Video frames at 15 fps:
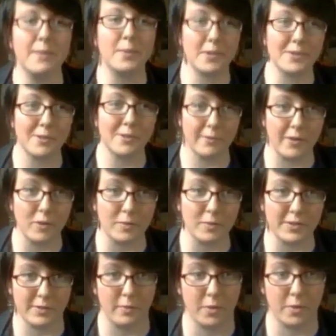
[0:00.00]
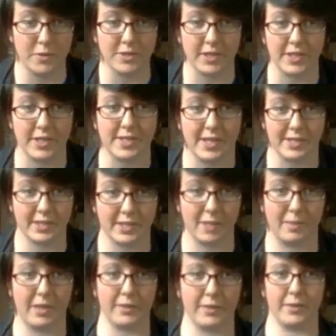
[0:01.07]
personal favorite piece of merchandise that's
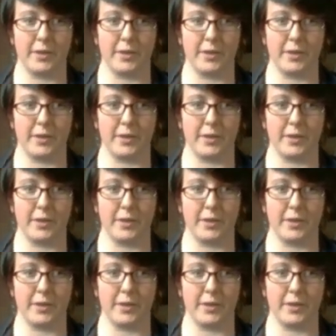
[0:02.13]
come out,